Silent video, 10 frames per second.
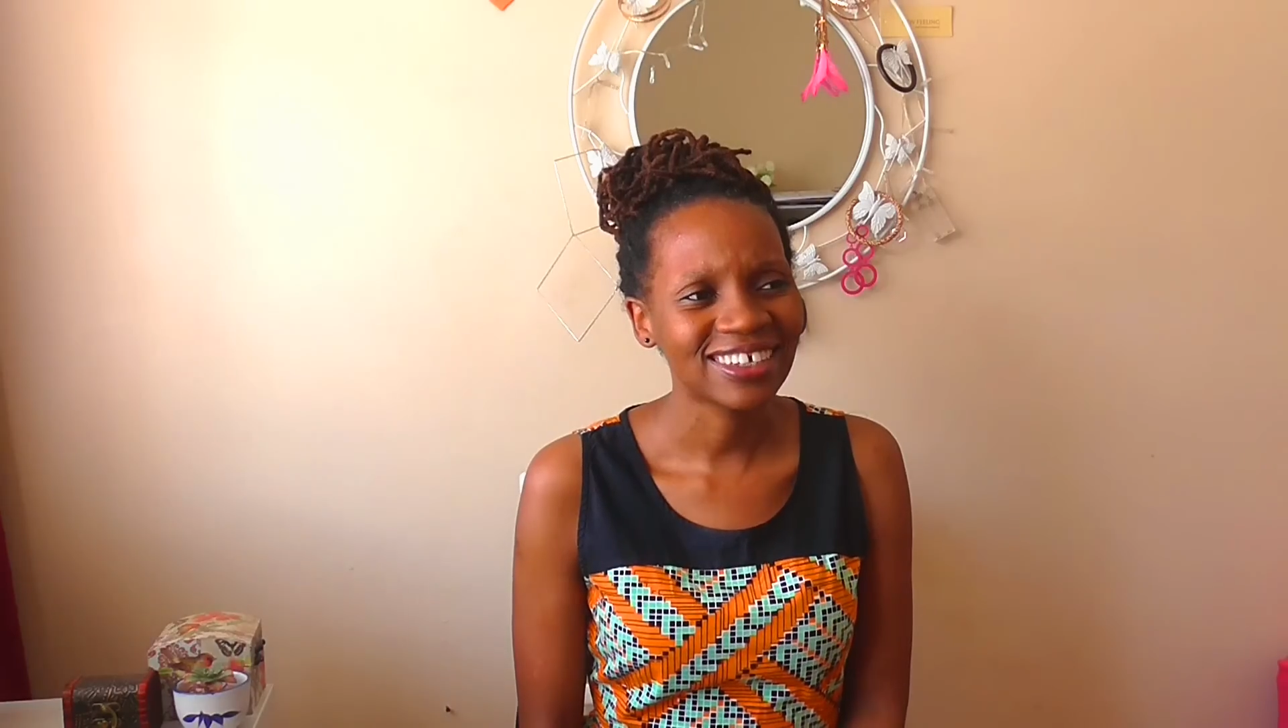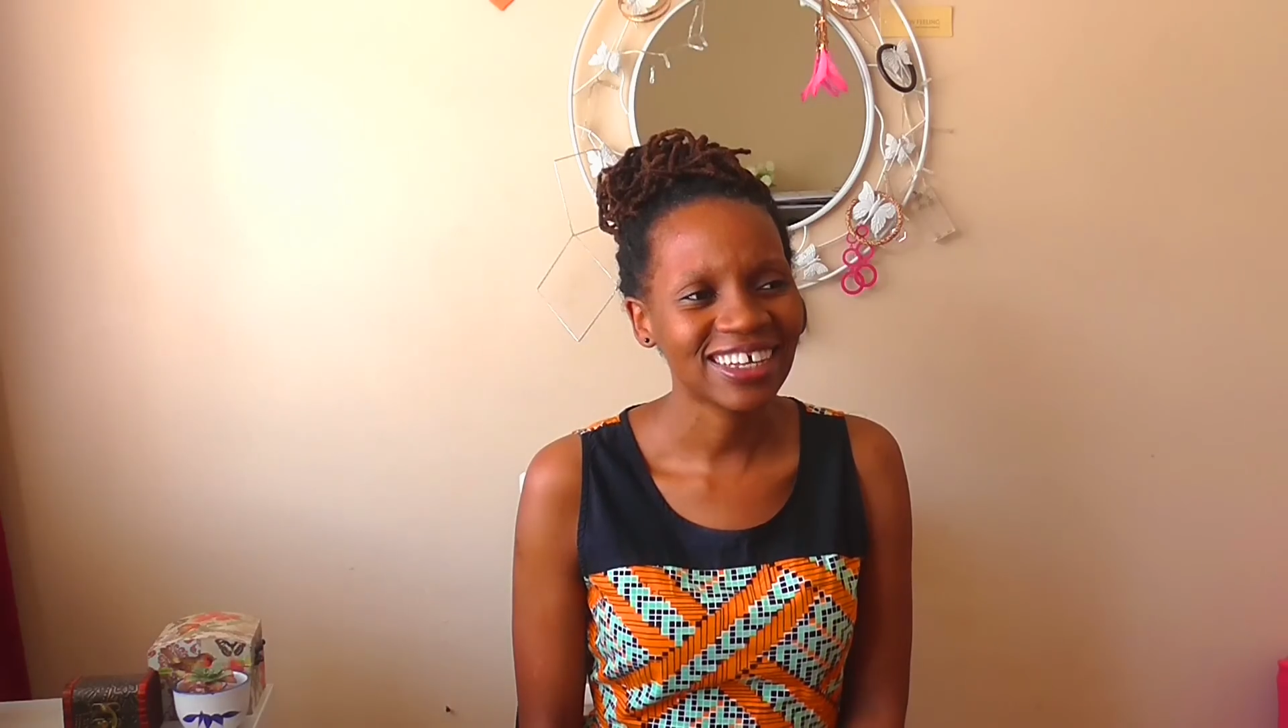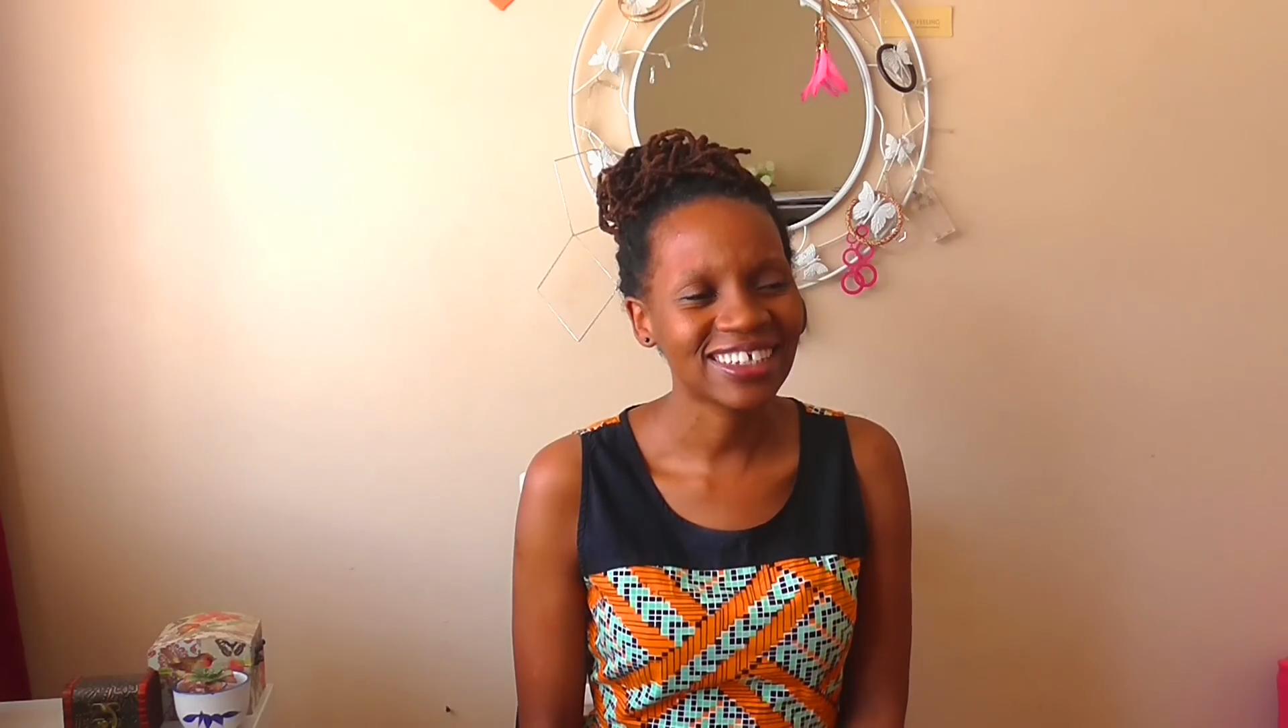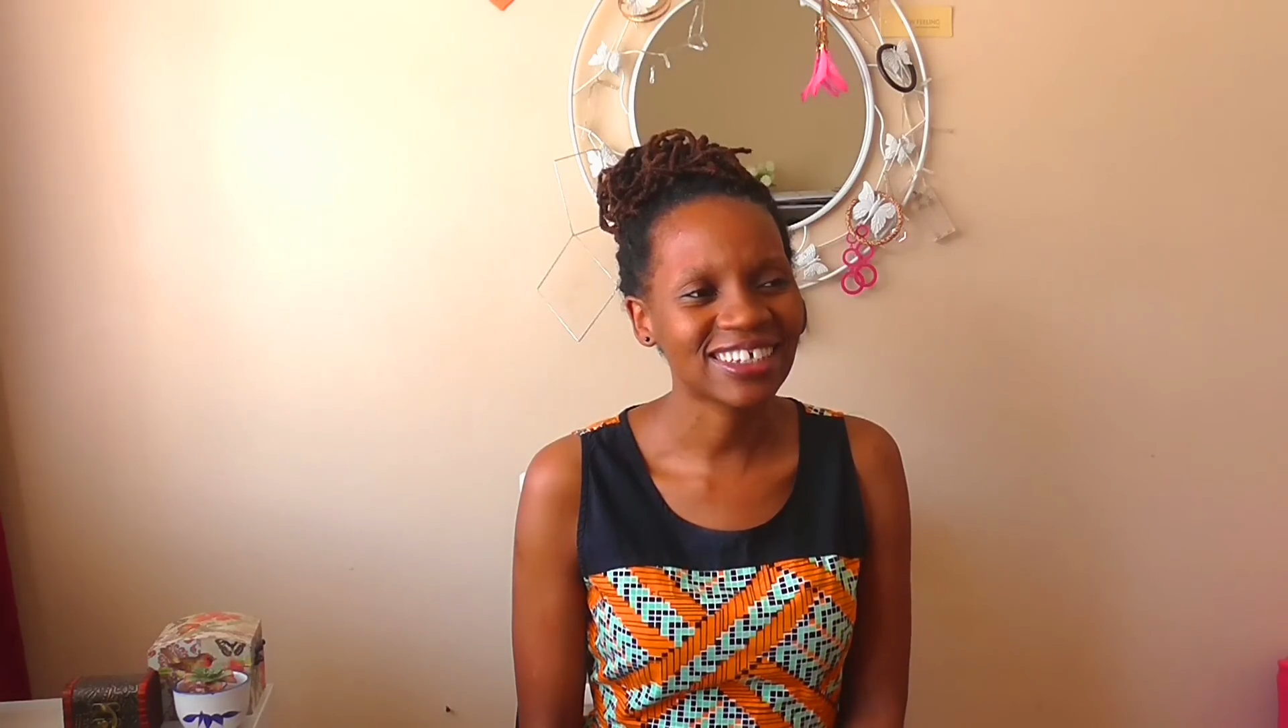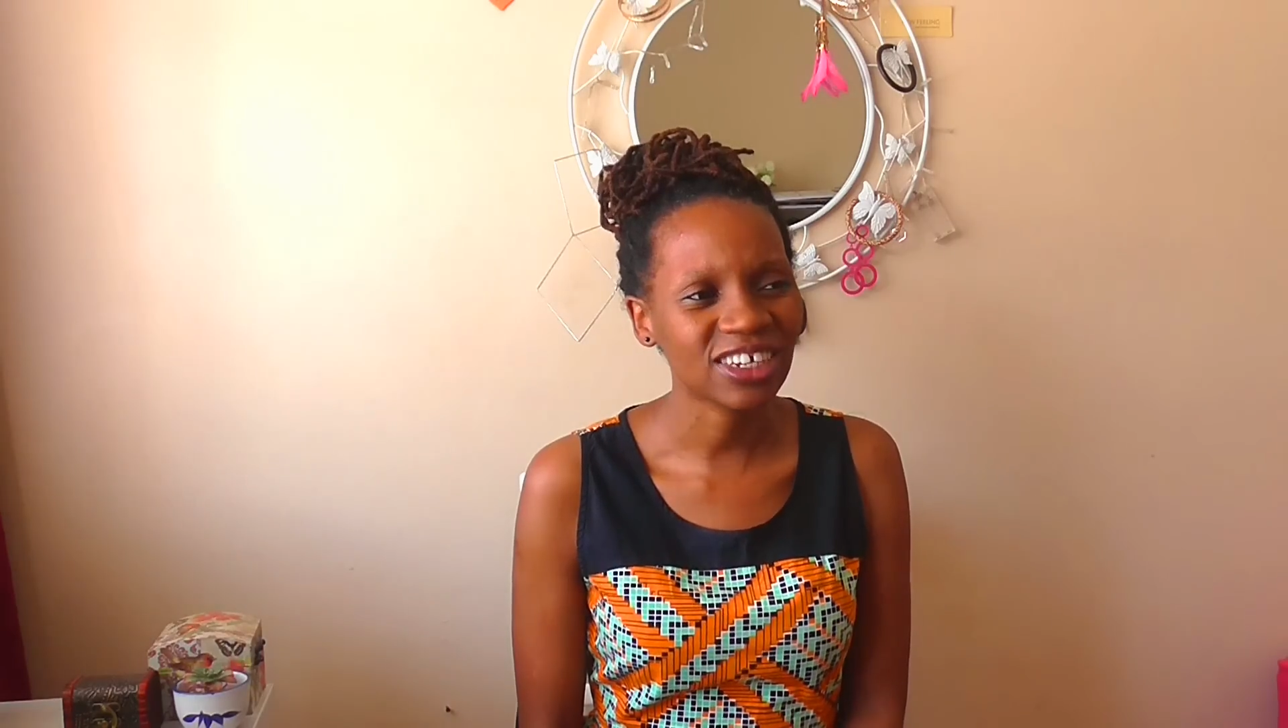
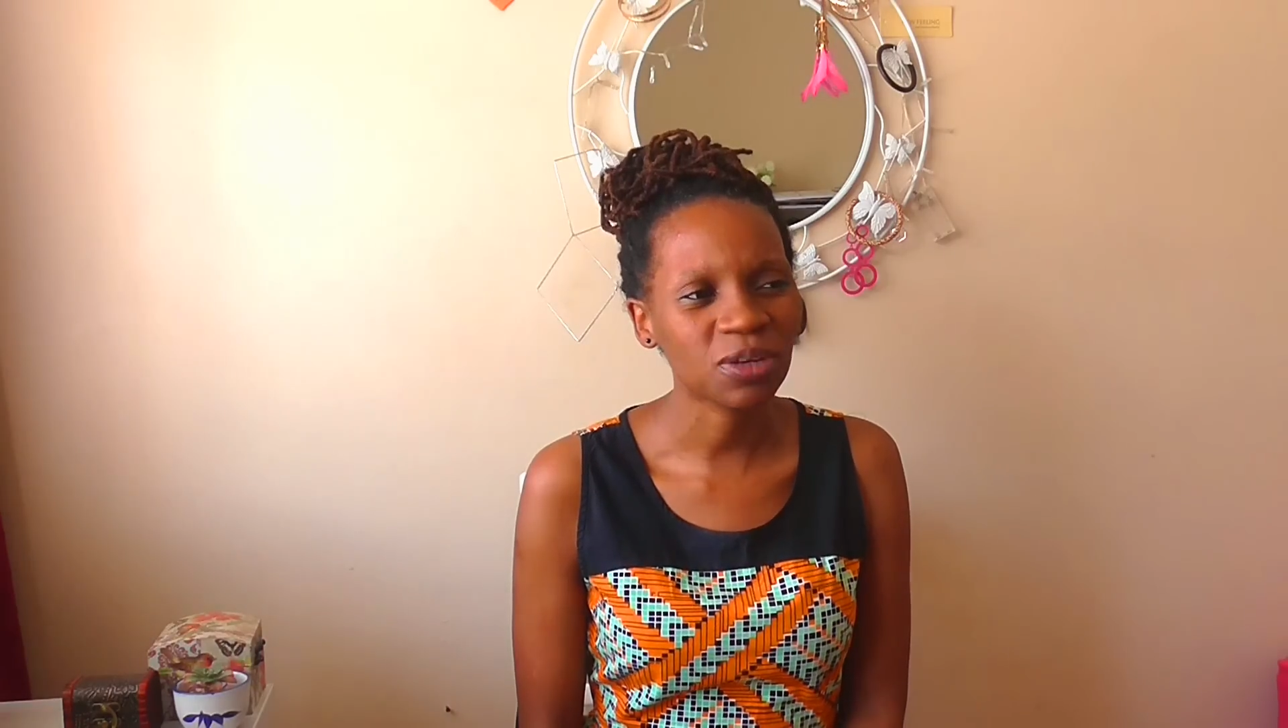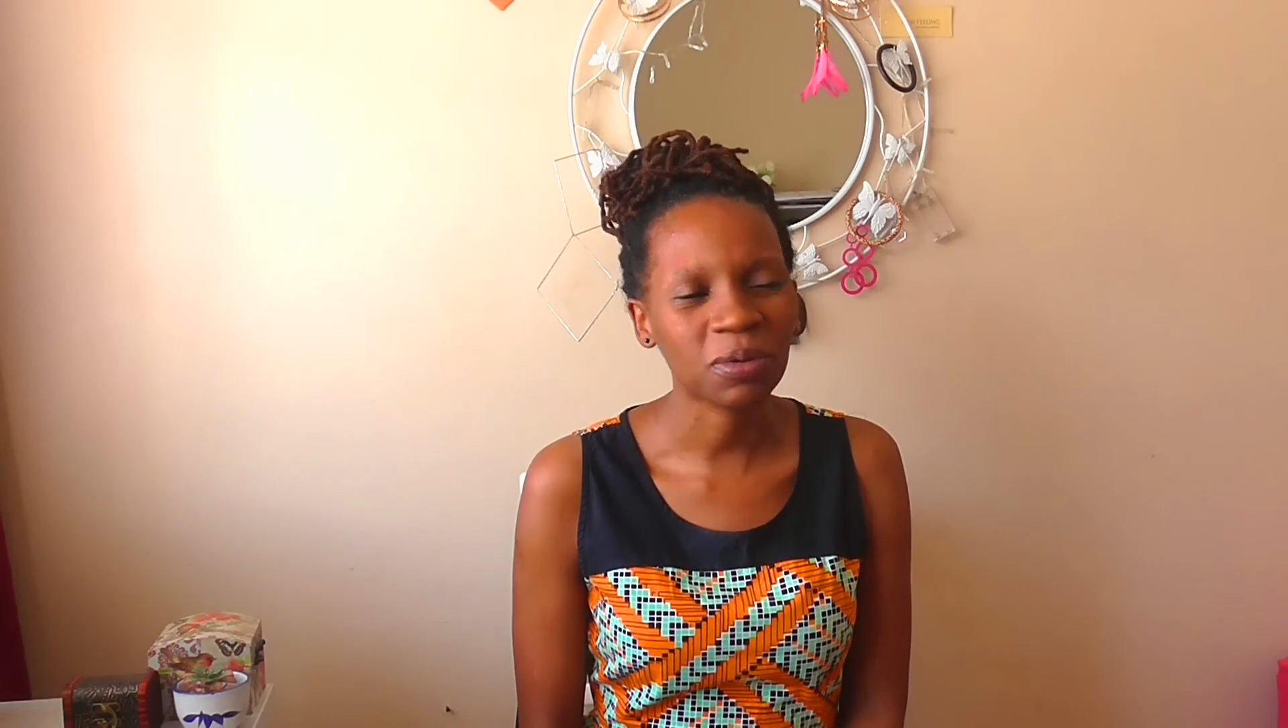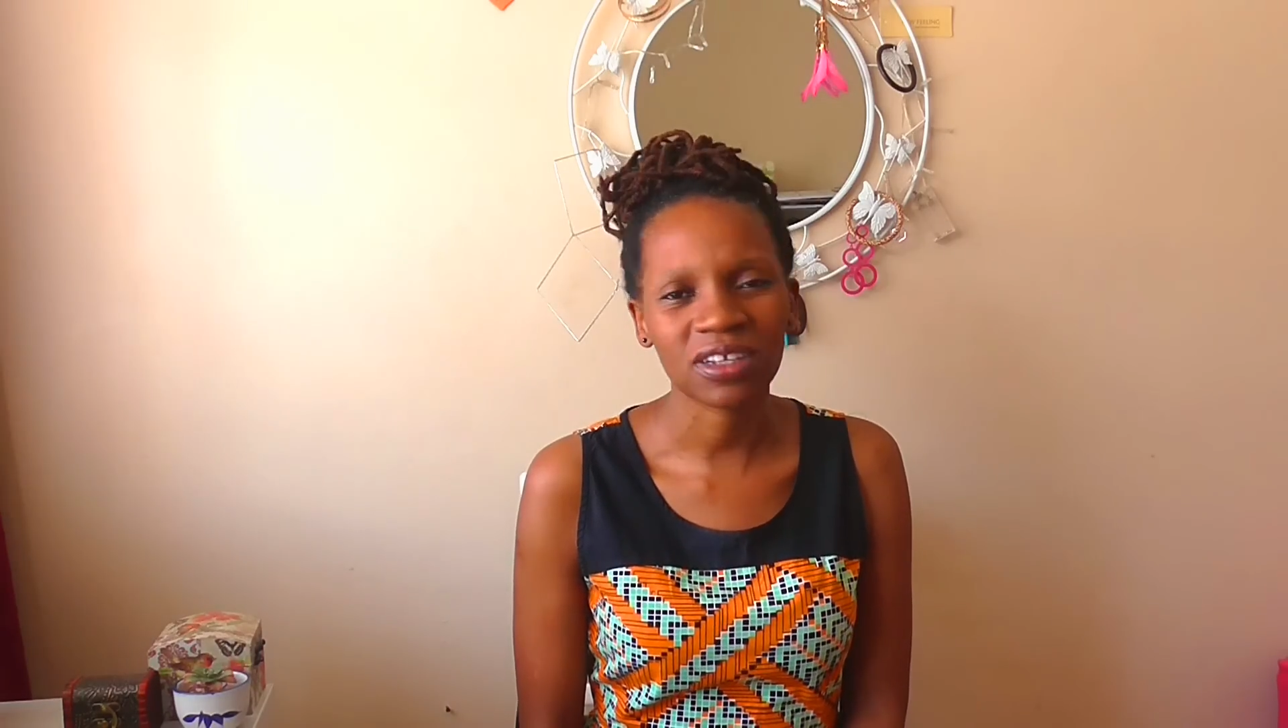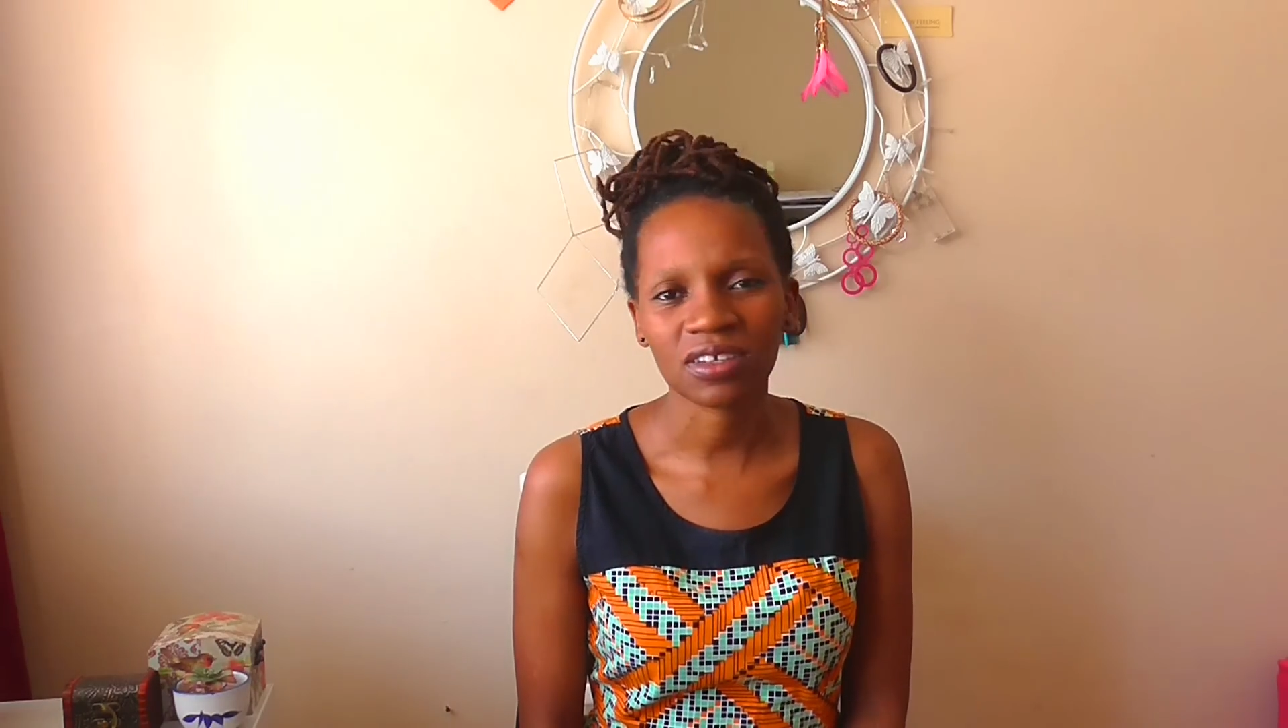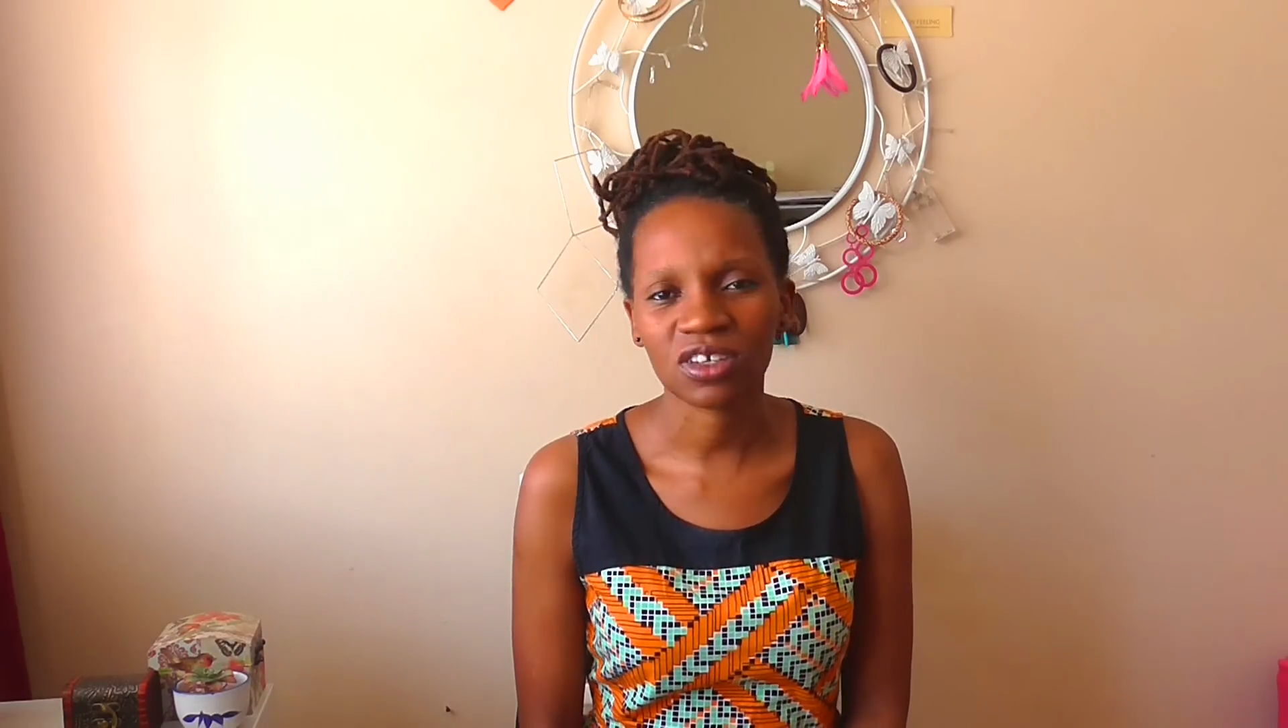it's such a blessing